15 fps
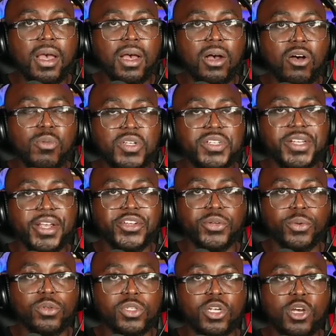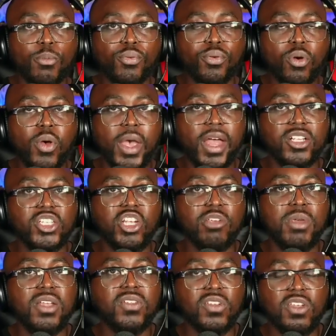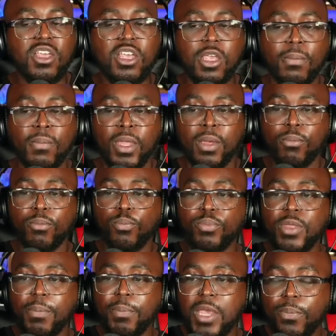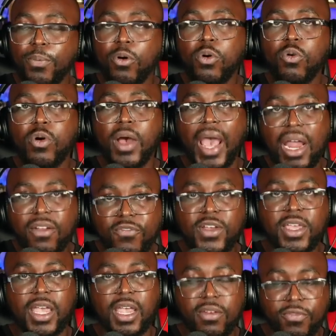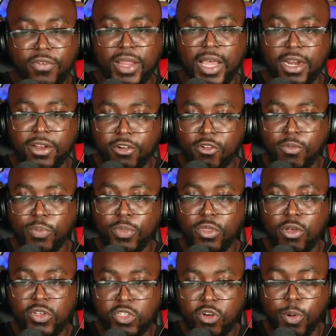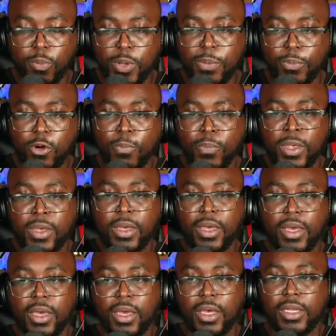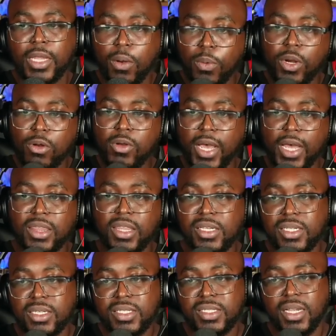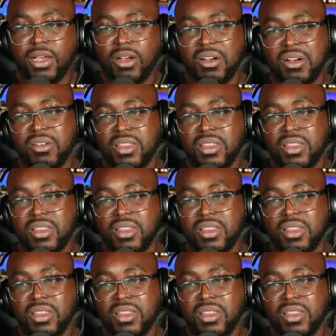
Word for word: homosexuals, pro LGBT, the people who advocate for that group, those group of people, they will look at this and say, oh,